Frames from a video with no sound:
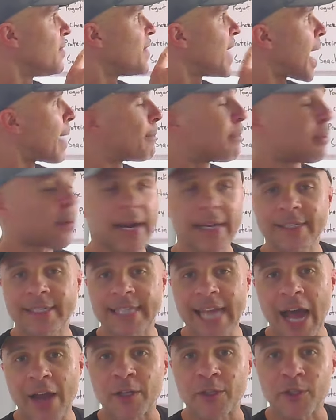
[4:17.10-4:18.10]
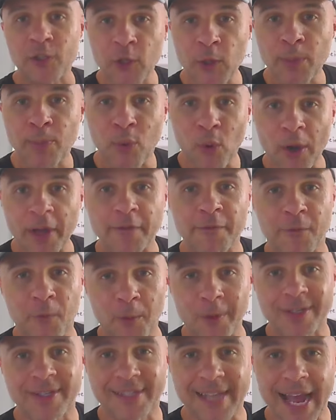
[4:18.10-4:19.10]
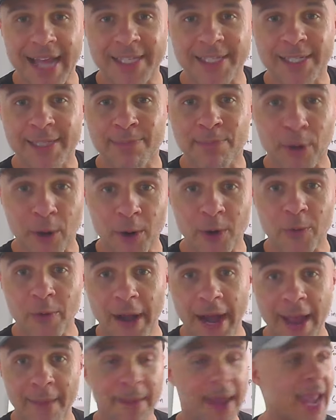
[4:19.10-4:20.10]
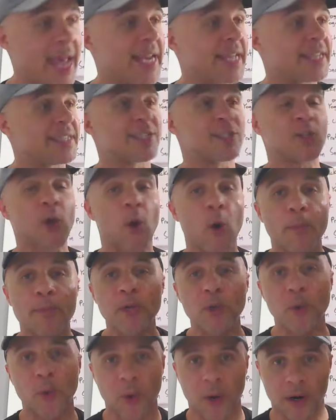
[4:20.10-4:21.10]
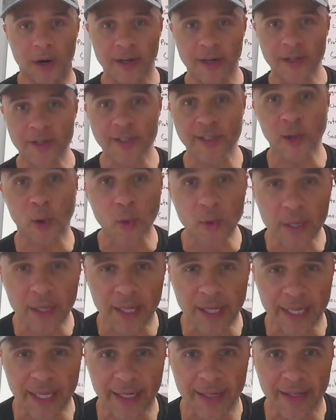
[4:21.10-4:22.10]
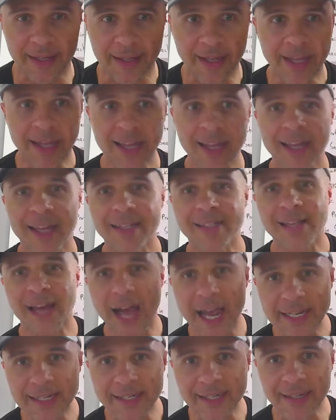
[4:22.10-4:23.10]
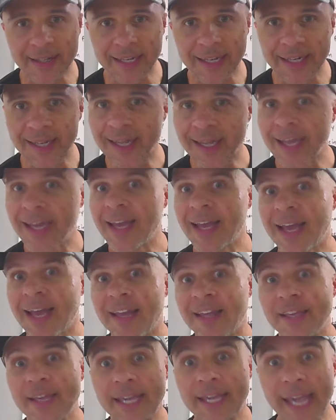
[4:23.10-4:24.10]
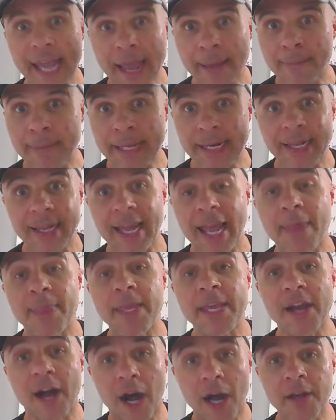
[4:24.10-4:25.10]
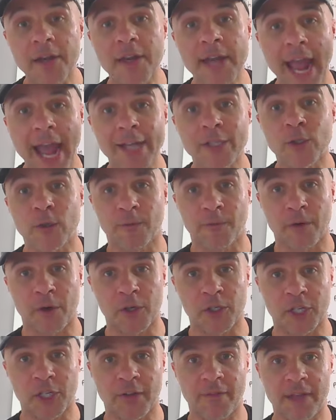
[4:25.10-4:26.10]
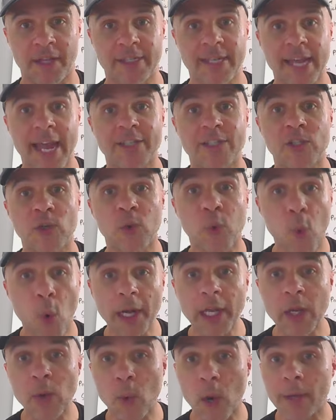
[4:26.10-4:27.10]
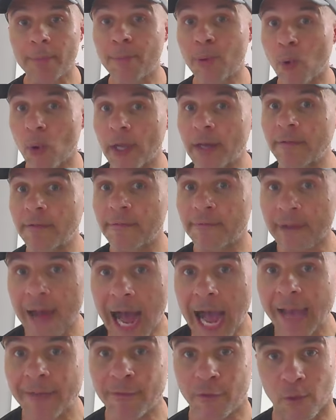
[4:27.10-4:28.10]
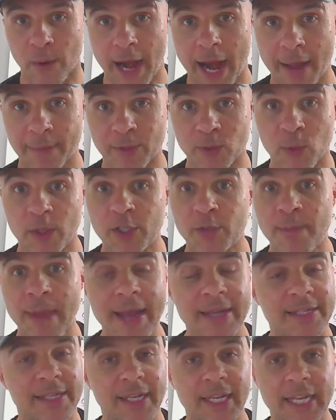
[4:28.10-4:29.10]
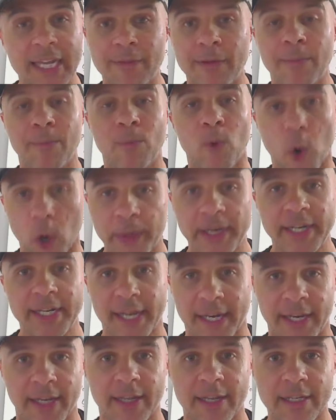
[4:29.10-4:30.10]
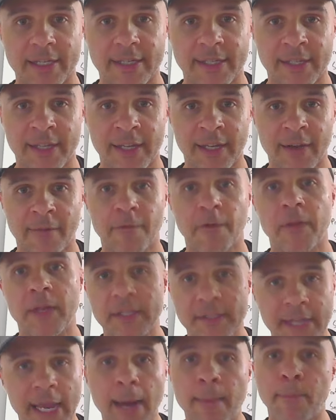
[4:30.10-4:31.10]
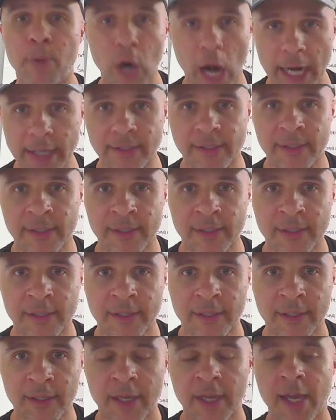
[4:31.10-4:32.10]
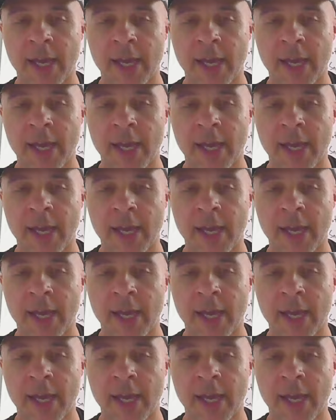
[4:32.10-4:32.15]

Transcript: that breaks down to 2.4 cents per gram. And it's so pure, so clean. It's isolate. You can't beat it. And the unnatural version of this has 21.5 grams, which makes it even more ridiculous for the same price.